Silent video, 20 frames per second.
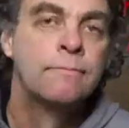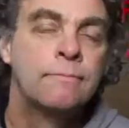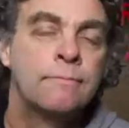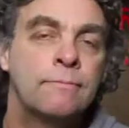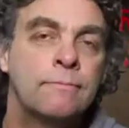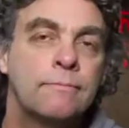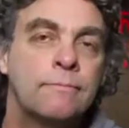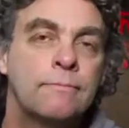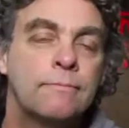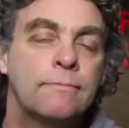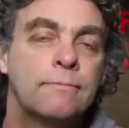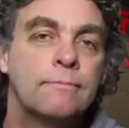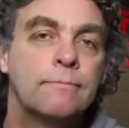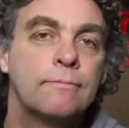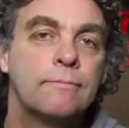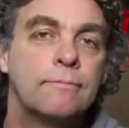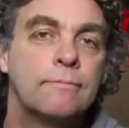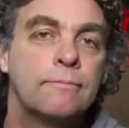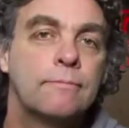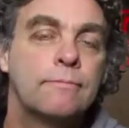
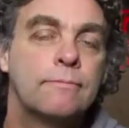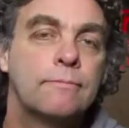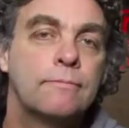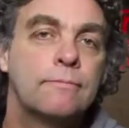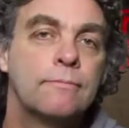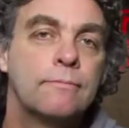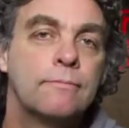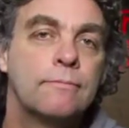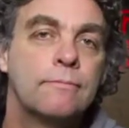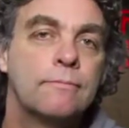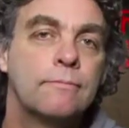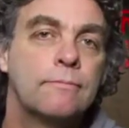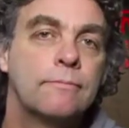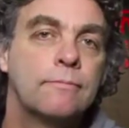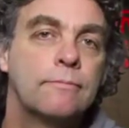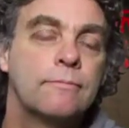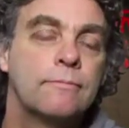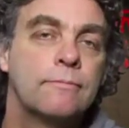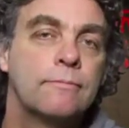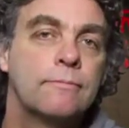
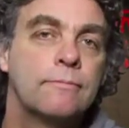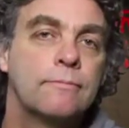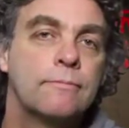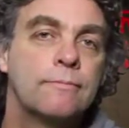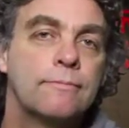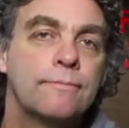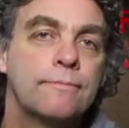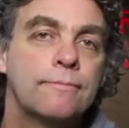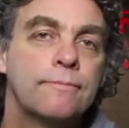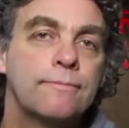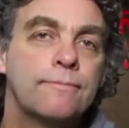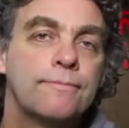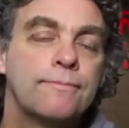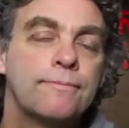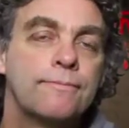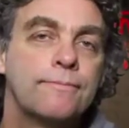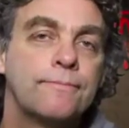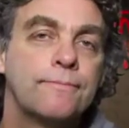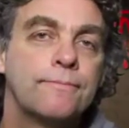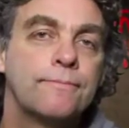
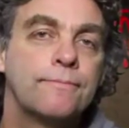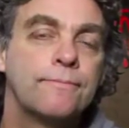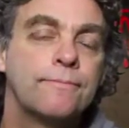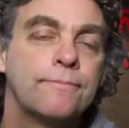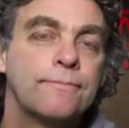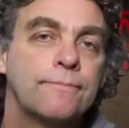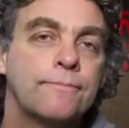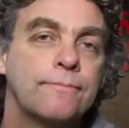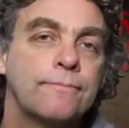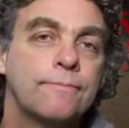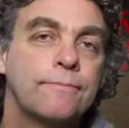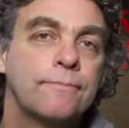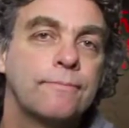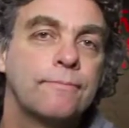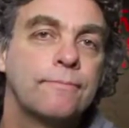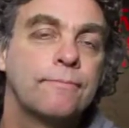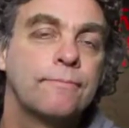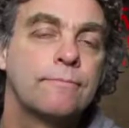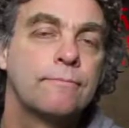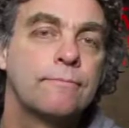
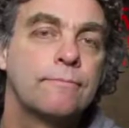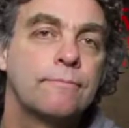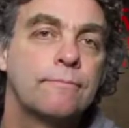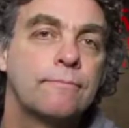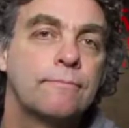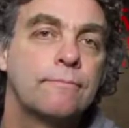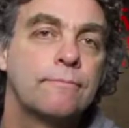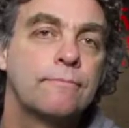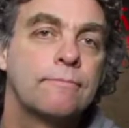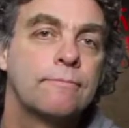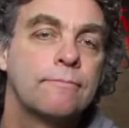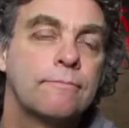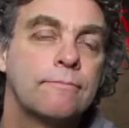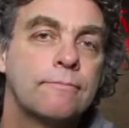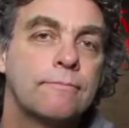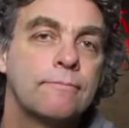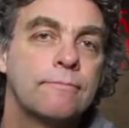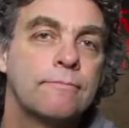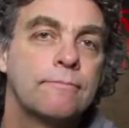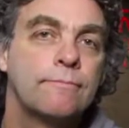
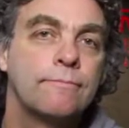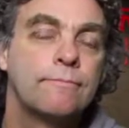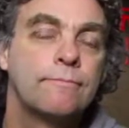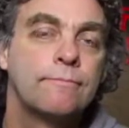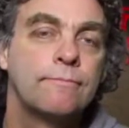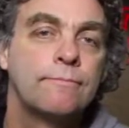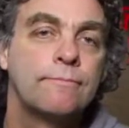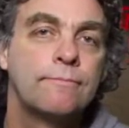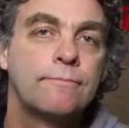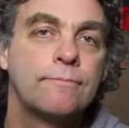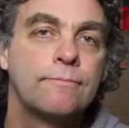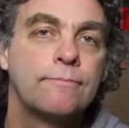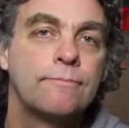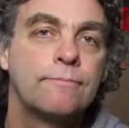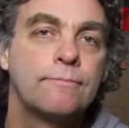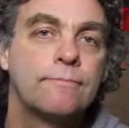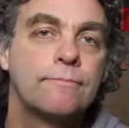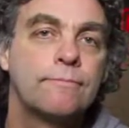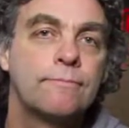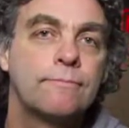
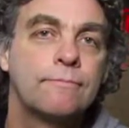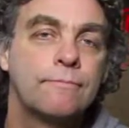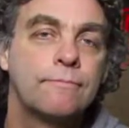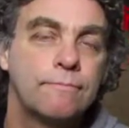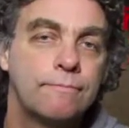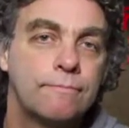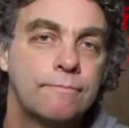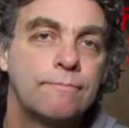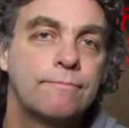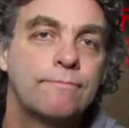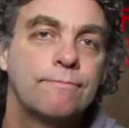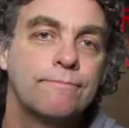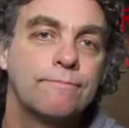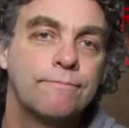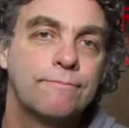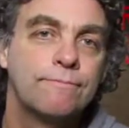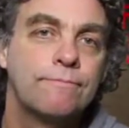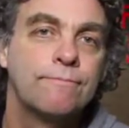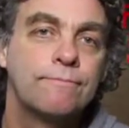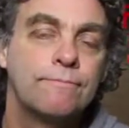
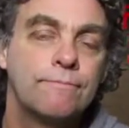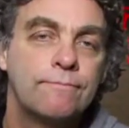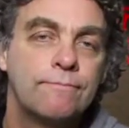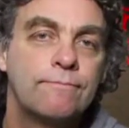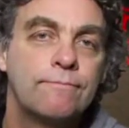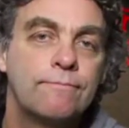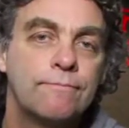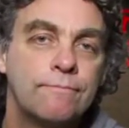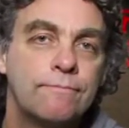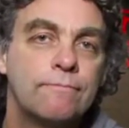This person isn't speaking.